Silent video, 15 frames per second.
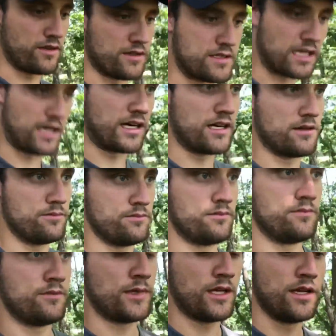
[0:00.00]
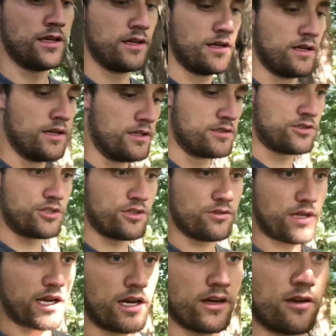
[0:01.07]
in the time,
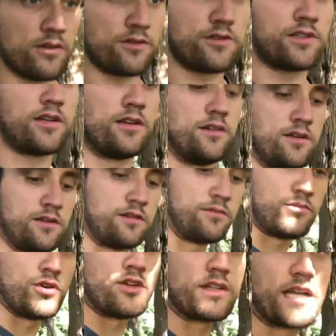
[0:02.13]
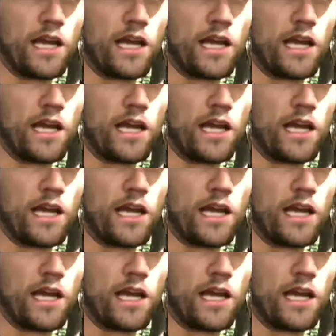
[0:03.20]
shooting arrows, putting